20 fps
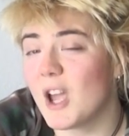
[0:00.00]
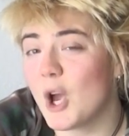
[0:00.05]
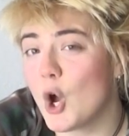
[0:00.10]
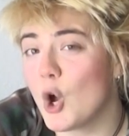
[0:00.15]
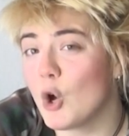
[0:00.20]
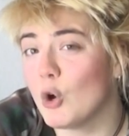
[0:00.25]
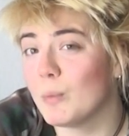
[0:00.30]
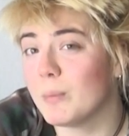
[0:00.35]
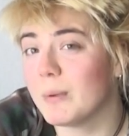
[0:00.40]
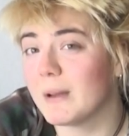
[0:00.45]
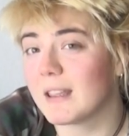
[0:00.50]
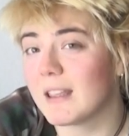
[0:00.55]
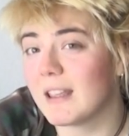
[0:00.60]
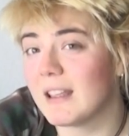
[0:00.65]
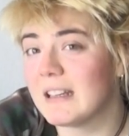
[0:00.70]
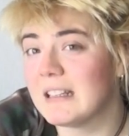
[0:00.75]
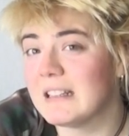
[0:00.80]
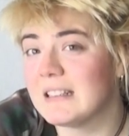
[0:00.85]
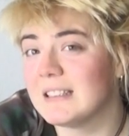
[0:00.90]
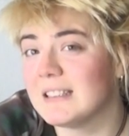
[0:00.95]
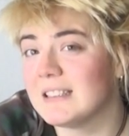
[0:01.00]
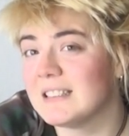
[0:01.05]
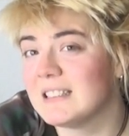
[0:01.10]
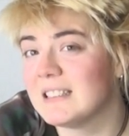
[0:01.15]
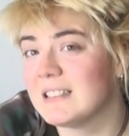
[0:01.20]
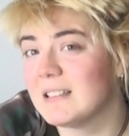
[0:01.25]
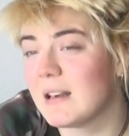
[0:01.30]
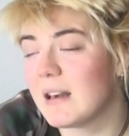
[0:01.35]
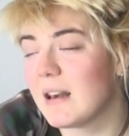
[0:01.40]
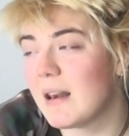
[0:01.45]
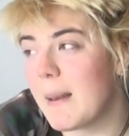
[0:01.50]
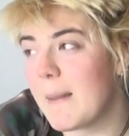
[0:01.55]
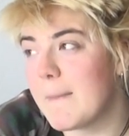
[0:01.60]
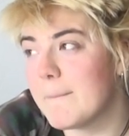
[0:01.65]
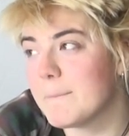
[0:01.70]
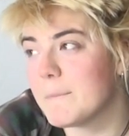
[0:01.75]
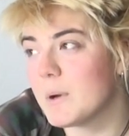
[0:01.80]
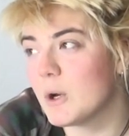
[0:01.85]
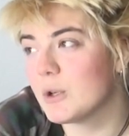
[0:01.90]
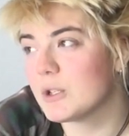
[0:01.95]
hope I can
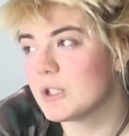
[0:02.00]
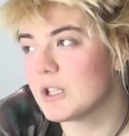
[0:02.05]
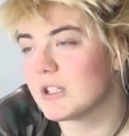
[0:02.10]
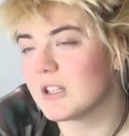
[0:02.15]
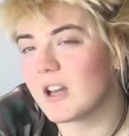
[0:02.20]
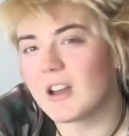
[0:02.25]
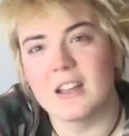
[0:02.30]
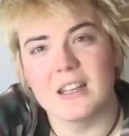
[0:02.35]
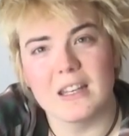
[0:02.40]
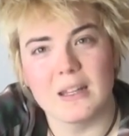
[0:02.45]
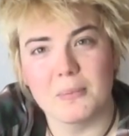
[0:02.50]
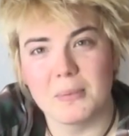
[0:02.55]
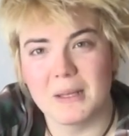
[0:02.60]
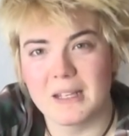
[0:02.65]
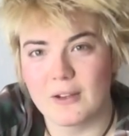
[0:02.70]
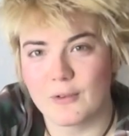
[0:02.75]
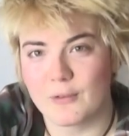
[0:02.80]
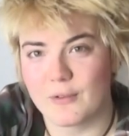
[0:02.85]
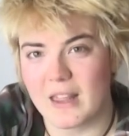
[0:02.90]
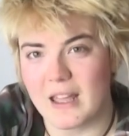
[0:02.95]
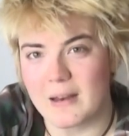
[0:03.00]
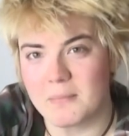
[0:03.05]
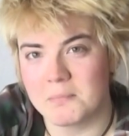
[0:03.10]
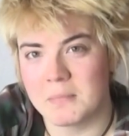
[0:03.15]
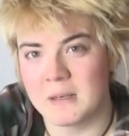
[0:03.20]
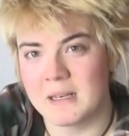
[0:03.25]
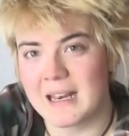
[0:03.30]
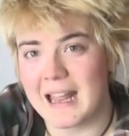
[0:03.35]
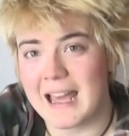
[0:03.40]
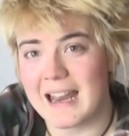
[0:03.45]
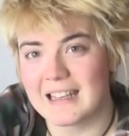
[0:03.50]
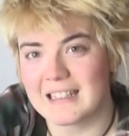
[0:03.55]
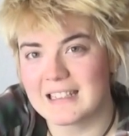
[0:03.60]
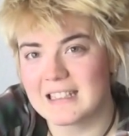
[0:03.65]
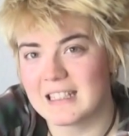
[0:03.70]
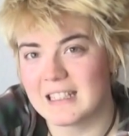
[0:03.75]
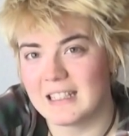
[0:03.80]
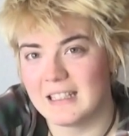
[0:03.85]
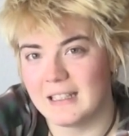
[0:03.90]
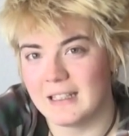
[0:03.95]
push a tiny bit of that
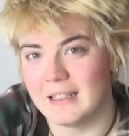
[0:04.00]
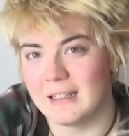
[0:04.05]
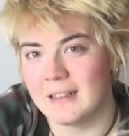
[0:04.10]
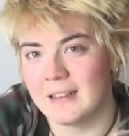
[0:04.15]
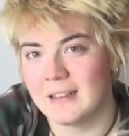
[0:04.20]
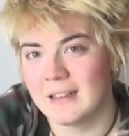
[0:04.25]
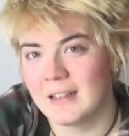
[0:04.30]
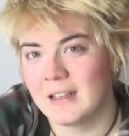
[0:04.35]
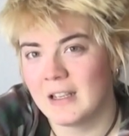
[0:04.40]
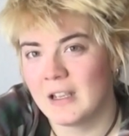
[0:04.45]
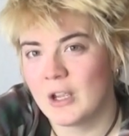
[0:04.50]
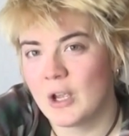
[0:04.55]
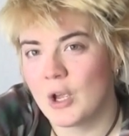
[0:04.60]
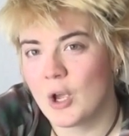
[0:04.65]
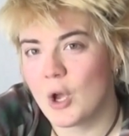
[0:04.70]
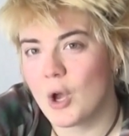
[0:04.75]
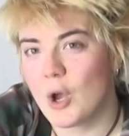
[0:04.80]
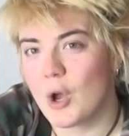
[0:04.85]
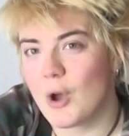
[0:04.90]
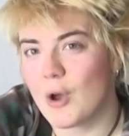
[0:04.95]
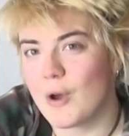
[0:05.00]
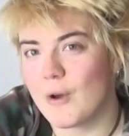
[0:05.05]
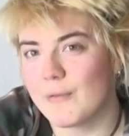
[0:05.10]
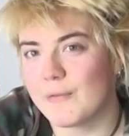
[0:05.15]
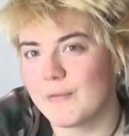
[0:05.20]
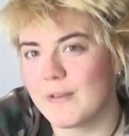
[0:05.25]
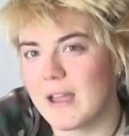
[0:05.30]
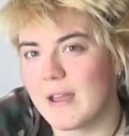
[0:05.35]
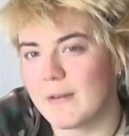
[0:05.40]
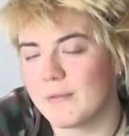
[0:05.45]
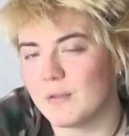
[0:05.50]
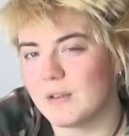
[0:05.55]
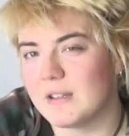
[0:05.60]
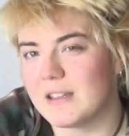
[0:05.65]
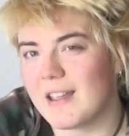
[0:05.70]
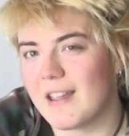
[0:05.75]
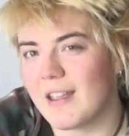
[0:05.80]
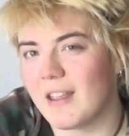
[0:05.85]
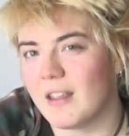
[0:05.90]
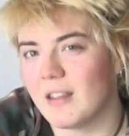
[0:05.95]
banality of
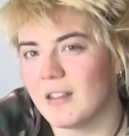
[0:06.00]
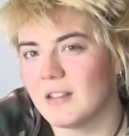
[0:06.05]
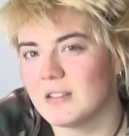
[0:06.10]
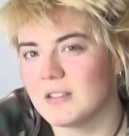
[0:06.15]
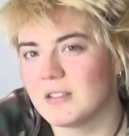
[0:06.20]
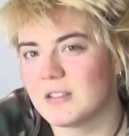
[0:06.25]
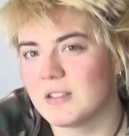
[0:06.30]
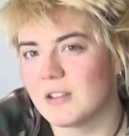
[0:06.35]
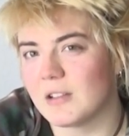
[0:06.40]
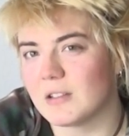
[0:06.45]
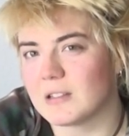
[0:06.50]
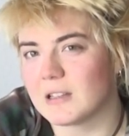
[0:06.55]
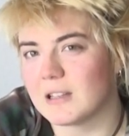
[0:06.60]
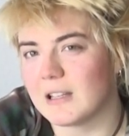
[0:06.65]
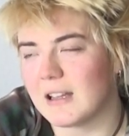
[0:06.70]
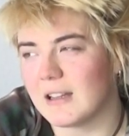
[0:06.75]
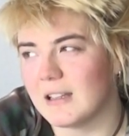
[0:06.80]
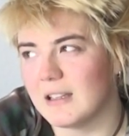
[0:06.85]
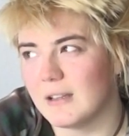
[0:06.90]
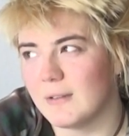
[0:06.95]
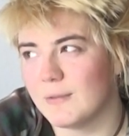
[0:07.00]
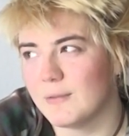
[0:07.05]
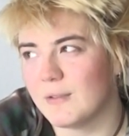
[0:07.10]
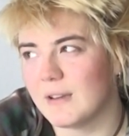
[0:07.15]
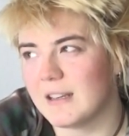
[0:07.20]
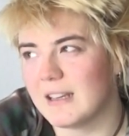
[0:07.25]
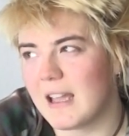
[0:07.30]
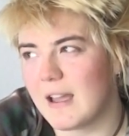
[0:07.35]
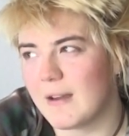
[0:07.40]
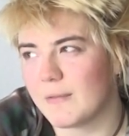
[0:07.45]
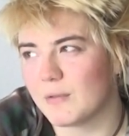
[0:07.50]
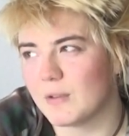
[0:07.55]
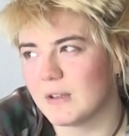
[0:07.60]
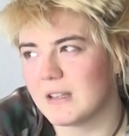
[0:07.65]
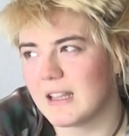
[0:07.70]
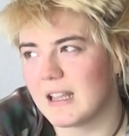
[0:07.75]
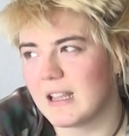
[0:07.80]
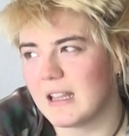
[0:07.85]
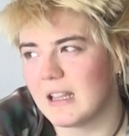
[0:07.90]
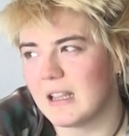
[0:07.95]
everyday adult life and
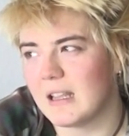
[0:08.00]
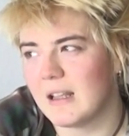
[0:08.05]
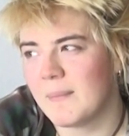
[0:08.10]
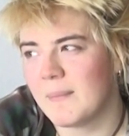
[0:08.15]
everyday